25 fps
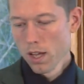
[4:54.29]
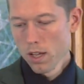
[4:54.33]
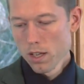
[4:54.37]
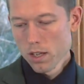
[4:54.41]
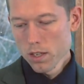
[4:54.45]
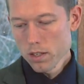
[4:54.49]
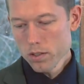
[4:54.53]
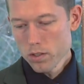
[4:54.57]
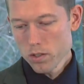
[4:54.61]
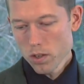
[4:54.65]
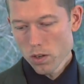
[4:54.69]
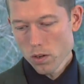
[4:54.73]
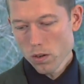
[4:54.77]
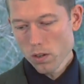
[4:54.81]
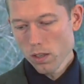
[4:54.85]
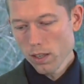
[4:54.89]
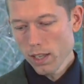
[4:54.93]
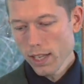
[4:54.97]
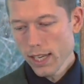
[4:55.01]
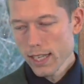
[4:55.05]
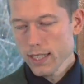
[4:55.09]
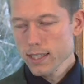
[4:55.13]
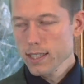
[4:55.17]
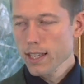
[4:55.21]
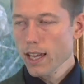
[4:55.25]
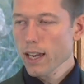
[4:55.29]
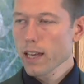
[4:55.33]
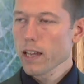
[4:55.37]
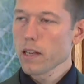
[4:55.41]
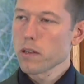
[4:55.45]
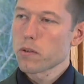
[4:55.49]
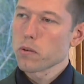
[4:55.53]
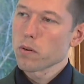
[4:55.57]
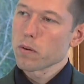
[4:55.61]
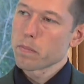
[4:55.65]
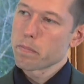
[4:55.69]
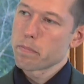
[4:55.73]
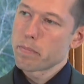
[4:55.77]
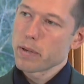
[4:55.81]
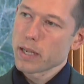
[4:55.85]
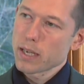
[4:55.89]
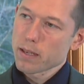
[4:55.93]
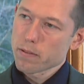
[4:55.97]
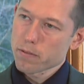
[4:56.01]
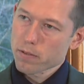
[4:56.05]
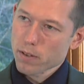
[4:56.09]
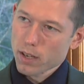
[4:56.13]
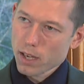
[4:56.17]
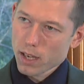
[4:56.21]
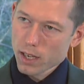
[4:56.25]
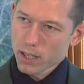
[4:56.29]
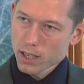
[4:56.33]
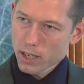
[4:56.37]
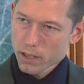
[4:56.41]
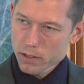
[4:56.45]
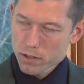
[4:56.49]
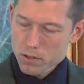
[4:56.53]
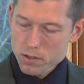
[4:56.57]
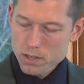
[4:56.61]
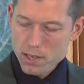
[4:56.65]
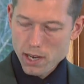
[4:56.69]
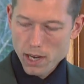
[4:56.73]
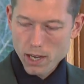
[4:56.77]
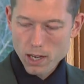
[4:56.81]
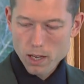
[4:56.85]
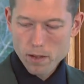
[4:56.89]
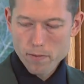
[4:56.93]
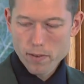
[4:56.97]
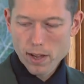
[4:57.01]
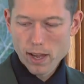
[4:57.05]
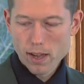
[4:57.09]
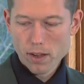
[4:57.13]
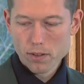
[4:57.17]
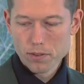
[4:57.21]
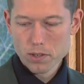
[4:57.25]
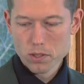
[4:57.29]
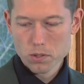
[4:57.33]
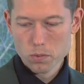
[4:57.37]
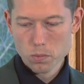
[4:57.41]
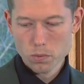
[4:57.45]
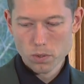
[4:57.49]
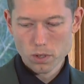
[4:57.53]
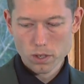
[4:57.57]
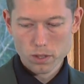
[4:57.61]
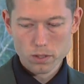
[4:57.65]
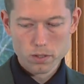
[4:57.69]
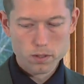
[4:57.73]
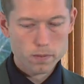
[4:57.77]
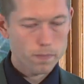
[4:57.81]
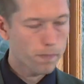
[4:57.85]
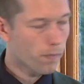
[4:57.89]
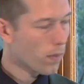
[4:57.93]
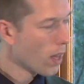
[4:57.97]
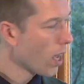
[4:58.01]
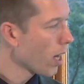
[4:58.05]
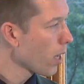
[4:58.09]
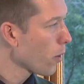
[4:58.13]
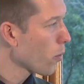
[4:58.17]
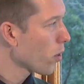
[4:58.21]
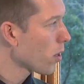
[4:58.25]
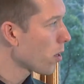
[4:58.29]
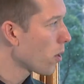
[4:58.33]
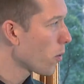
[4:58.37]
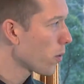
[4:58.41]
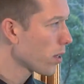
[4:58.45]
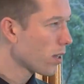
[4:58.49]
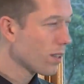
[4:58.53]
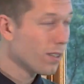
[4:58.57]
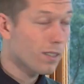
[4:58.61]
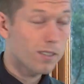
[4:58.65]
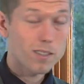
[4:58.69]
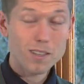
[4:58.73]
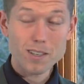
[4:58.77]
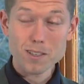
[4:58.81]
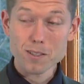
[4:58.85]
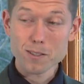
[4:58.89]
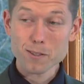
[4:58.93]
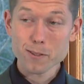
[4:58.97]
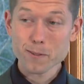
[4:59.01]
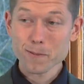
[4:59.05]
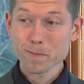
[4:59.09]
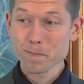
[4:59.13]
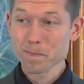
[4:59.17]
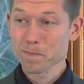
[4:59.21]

So let's get into a bit of an understanding of how this works. Anyone know what this is?